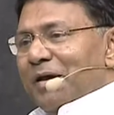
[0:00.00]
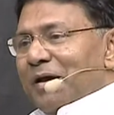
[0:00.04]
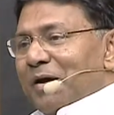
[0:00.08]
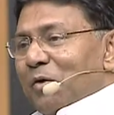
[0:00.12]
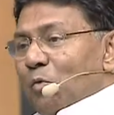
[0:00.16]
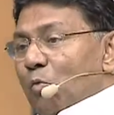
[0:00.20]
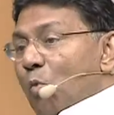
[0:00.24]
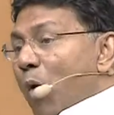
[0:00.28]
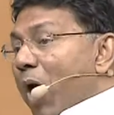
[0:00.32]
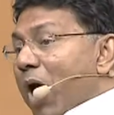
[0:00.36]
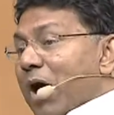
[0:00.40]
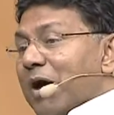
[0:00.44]

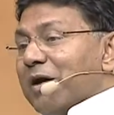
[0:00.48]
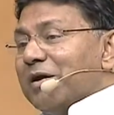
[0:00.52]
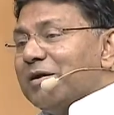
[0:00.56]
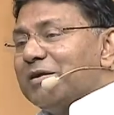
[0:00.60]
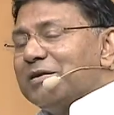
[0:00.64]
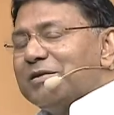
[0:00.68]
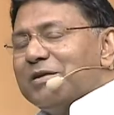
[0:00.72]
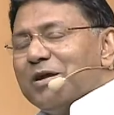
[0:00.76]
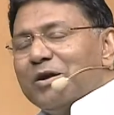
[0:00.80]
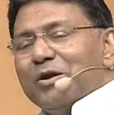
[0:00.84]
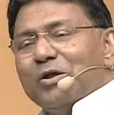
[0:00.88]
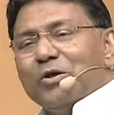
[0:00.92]
Why
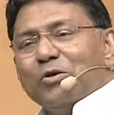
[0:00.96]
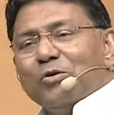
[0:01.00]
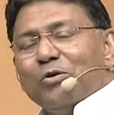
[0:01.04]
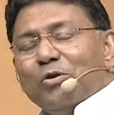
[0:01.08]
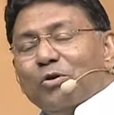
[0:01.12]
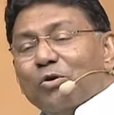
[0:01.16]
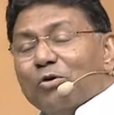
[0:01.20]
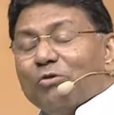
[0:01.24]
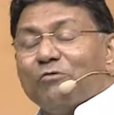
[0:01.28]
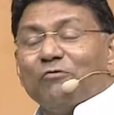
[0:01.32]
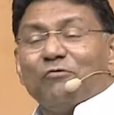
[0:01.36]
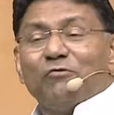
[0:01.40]
did you
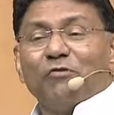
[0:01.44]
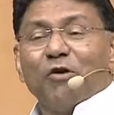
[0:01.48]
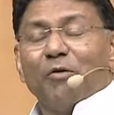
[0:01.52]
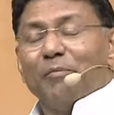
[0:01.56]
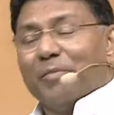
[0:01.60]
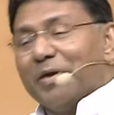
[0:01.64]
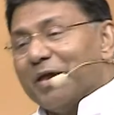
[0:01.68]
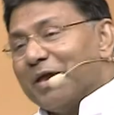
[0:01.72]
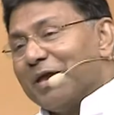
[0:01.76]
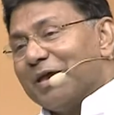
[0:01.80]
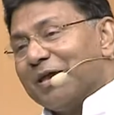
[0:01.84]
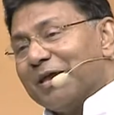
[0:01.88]
look for
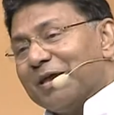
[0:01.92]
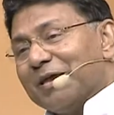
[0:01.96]
me?